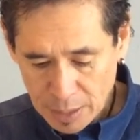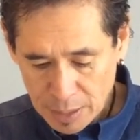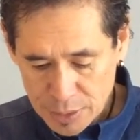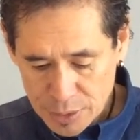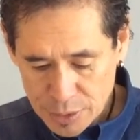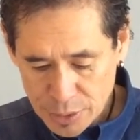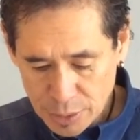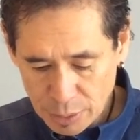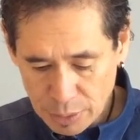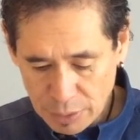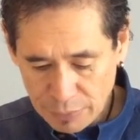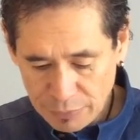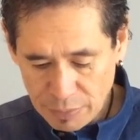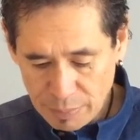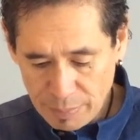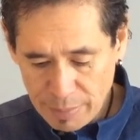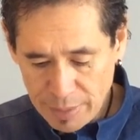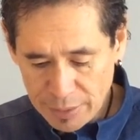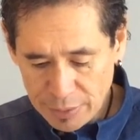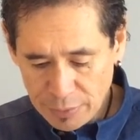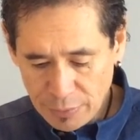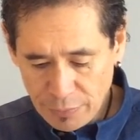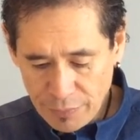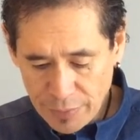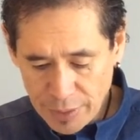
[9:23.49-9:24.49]
So if the
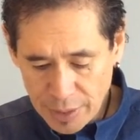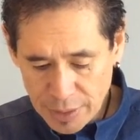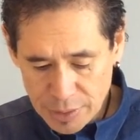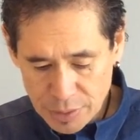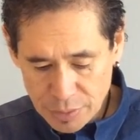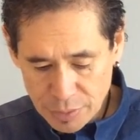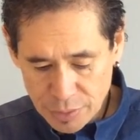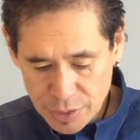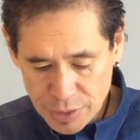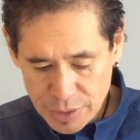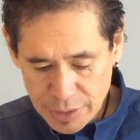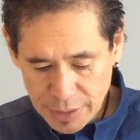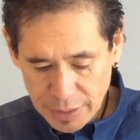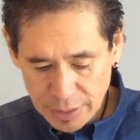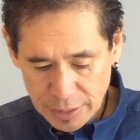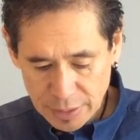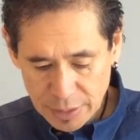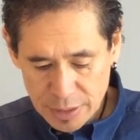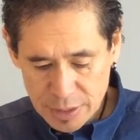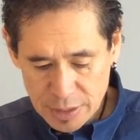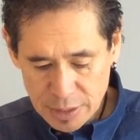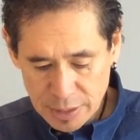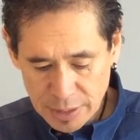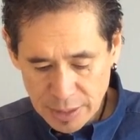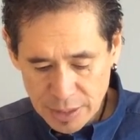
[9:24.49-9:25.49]
manufacturer's date
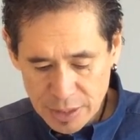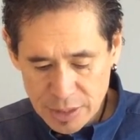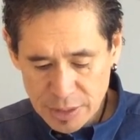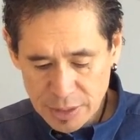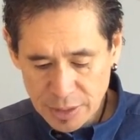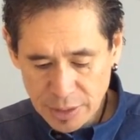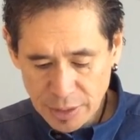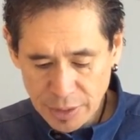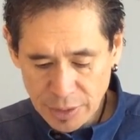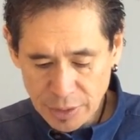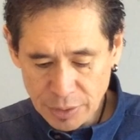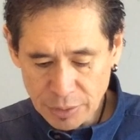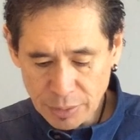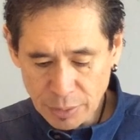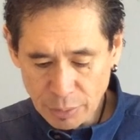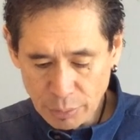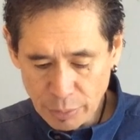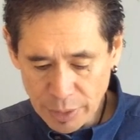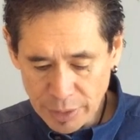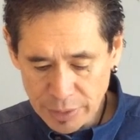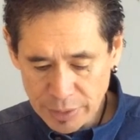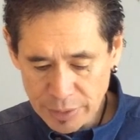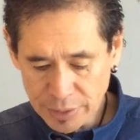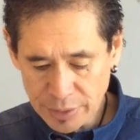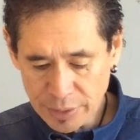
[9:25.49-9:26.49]
is less than a year
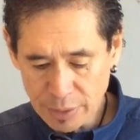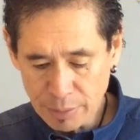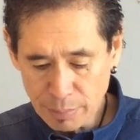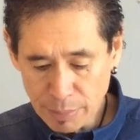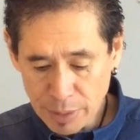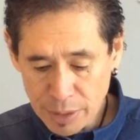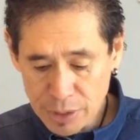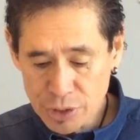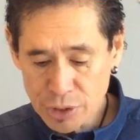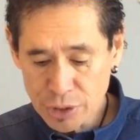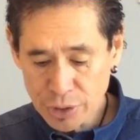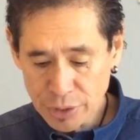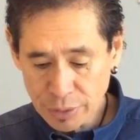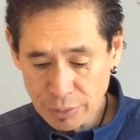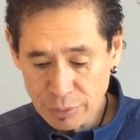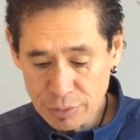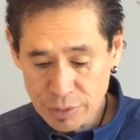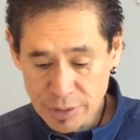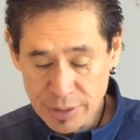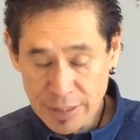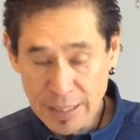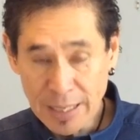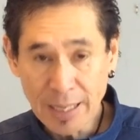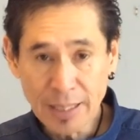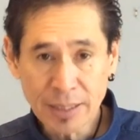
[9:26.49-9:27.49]
away, then you must
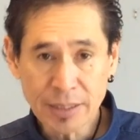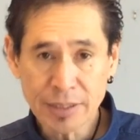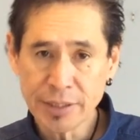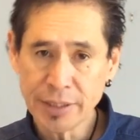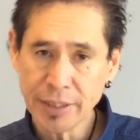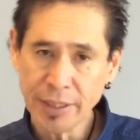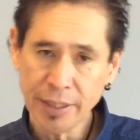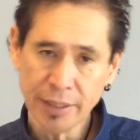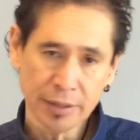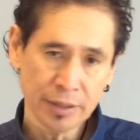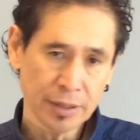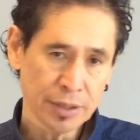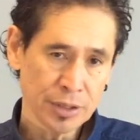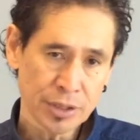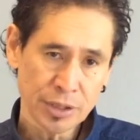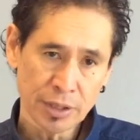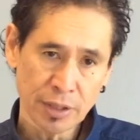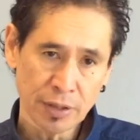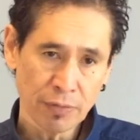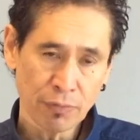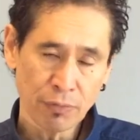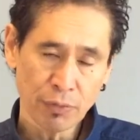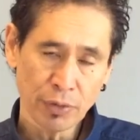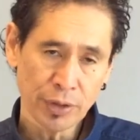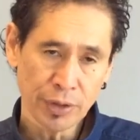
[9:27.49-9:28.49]
use that date
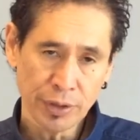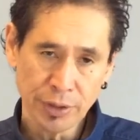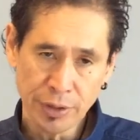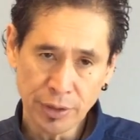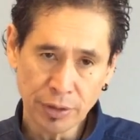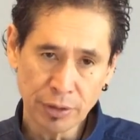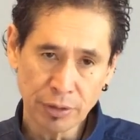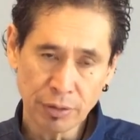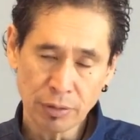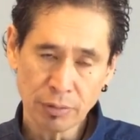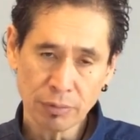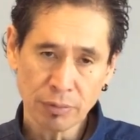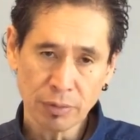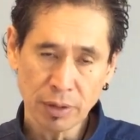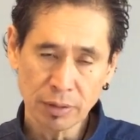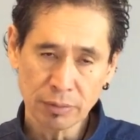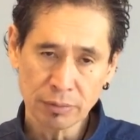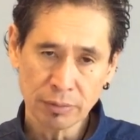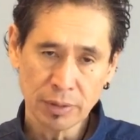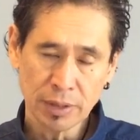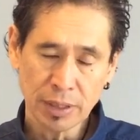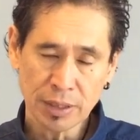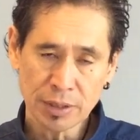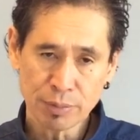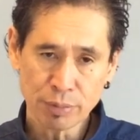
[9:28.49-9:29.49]
instead of 1 year. Well,
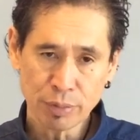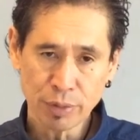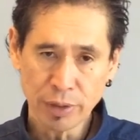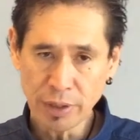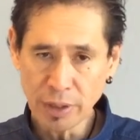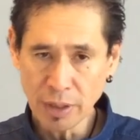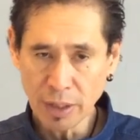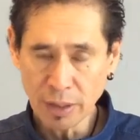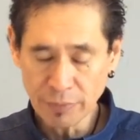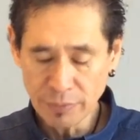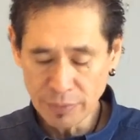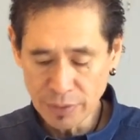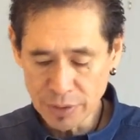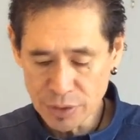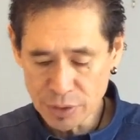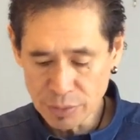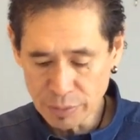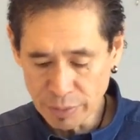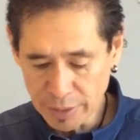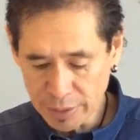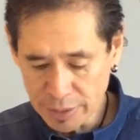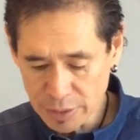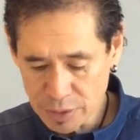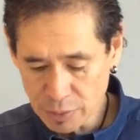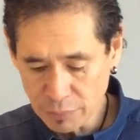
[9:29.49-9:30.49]
that's pretty obvious,
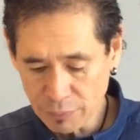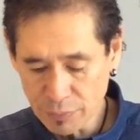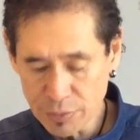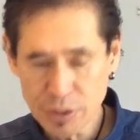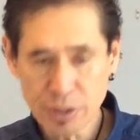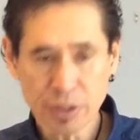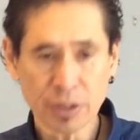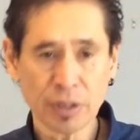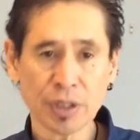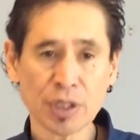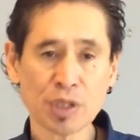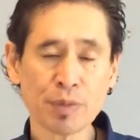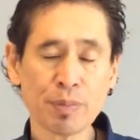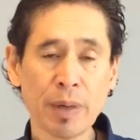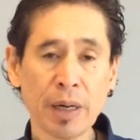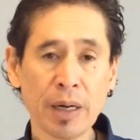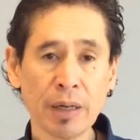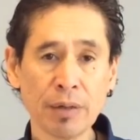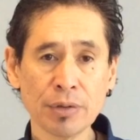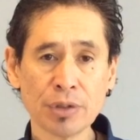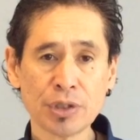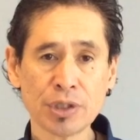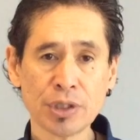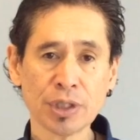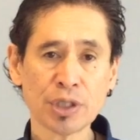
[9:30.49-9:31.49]
right? So if it's going to
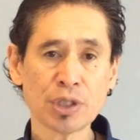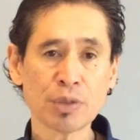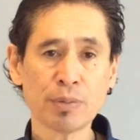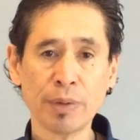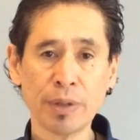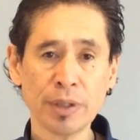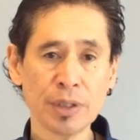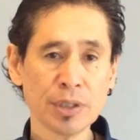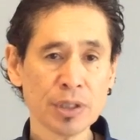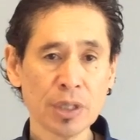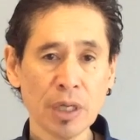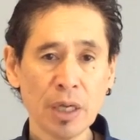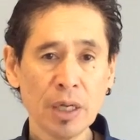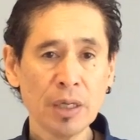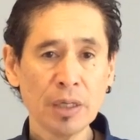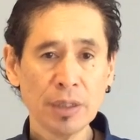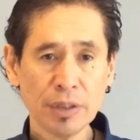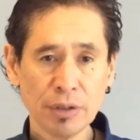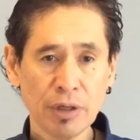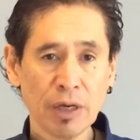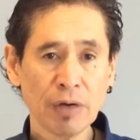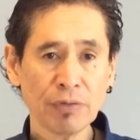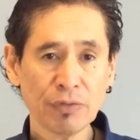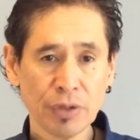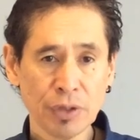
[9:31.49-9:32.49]
expire in 6 months,
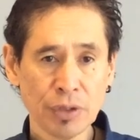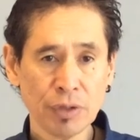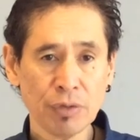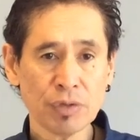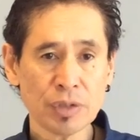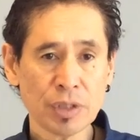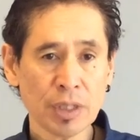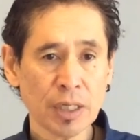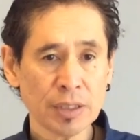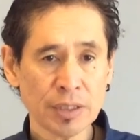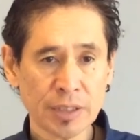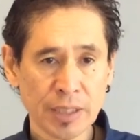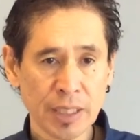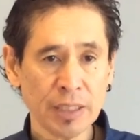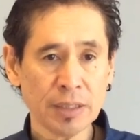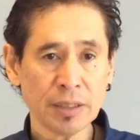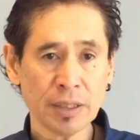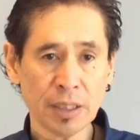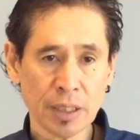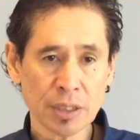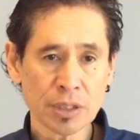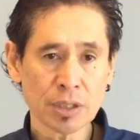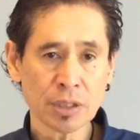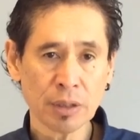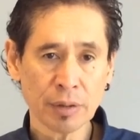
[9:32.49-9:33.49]
you have to use that date
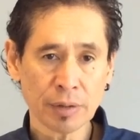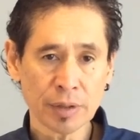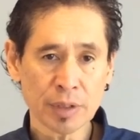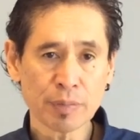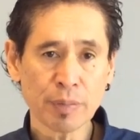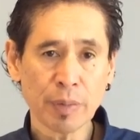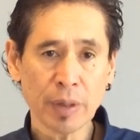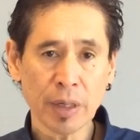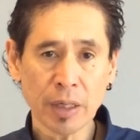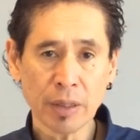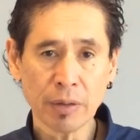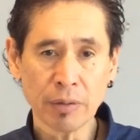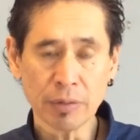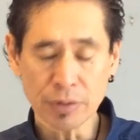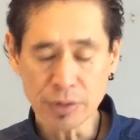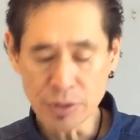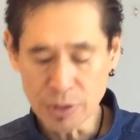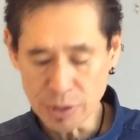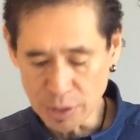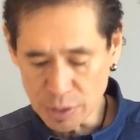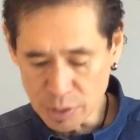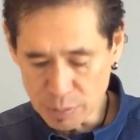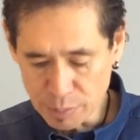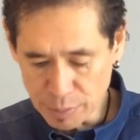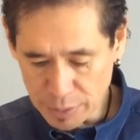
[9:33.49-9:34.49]
that it's going to expire in
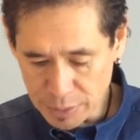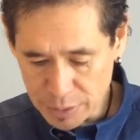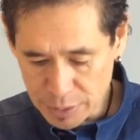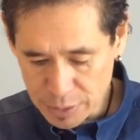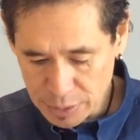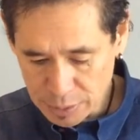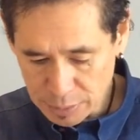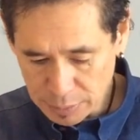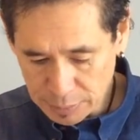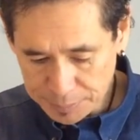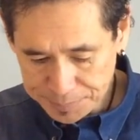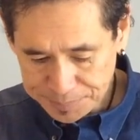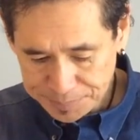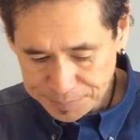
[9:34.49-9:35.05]
6 months.